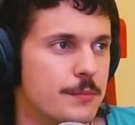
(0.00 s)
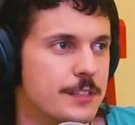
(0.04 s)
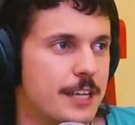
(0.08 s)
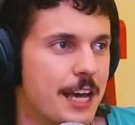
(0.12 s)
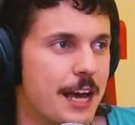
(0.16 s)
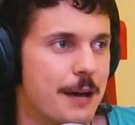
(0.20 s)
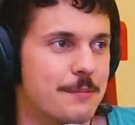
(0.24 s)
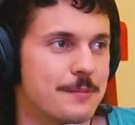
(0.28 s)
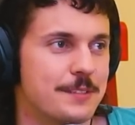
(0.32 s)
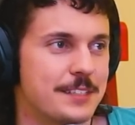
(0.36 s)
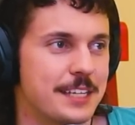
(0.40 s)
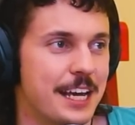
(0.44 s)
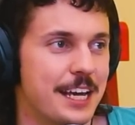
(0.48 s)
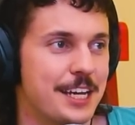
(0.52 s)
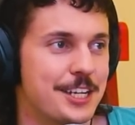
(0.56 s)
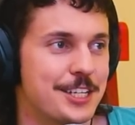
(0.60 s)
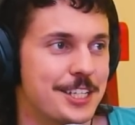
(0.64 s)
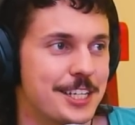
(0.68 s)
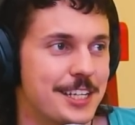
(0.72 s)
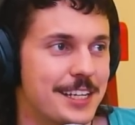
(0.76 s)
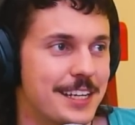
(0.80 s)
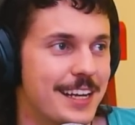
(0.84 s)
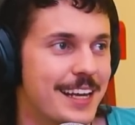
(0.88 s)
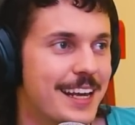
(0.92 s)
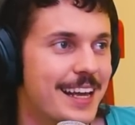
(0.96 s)

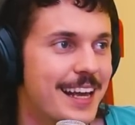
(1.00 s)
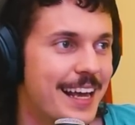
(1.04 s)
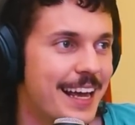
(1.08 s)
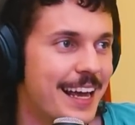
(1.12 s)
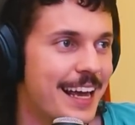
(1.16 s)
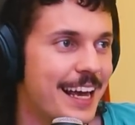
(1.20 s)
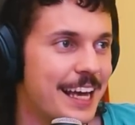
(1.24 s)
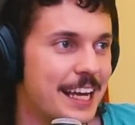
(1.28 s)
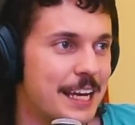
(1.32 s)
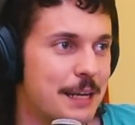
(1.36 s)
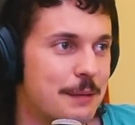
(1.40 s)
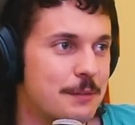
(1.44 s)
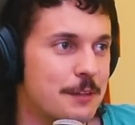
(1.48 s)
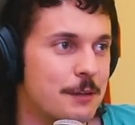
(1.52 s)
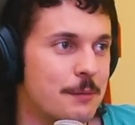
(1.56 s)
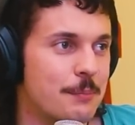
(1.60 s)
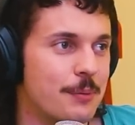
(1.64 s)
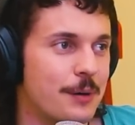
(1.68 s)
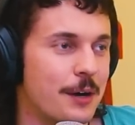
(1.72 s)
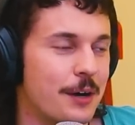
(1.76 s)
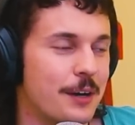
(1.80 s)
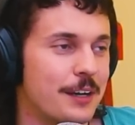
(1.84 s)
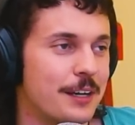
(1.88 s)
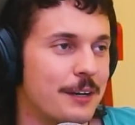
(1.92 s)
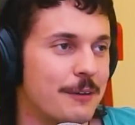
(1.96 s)
temptation, and I'm
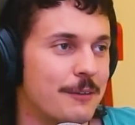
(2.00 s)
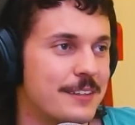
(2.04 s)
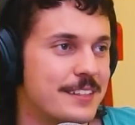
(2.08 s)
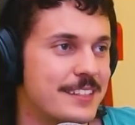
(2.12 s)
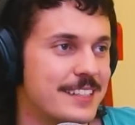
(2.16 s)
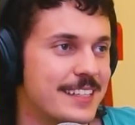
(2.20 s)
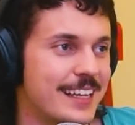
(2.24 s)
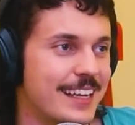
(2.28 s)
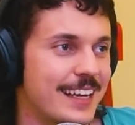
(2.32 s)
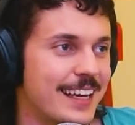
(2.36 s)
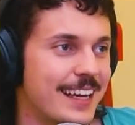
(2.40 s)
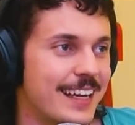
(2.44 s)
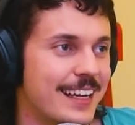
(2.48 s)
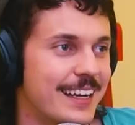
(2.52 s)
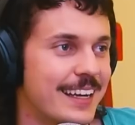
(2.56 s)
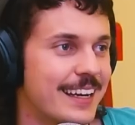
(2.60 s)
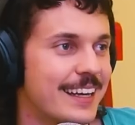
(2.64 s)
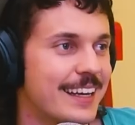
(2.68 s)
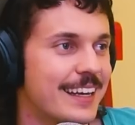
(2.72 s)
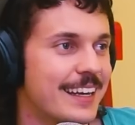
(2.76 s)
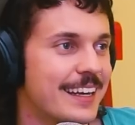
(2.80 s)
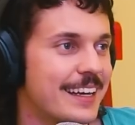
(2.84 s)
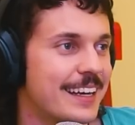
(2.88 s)
departing once again.